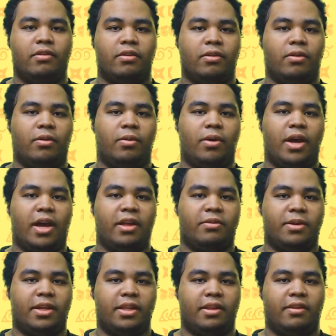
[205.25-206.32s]
So as
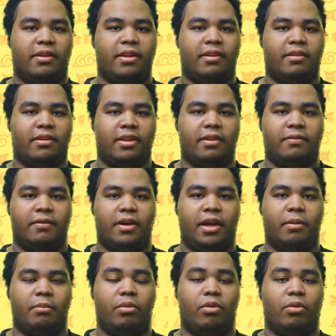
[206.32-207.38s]
we get to see inside the
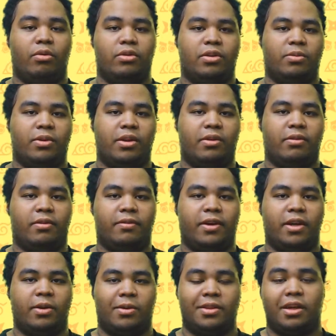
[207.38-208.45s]
fight, Boruto, when he was
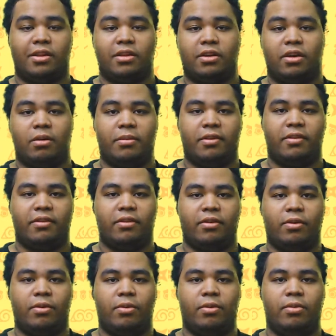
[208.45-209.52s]
fighting without the Karma
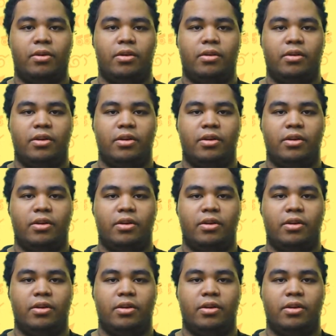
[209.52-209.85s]
Cell,